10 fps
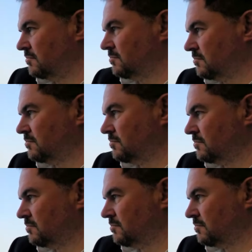
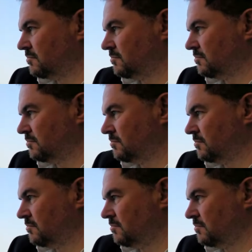
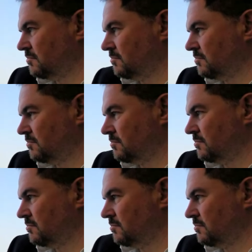(silent)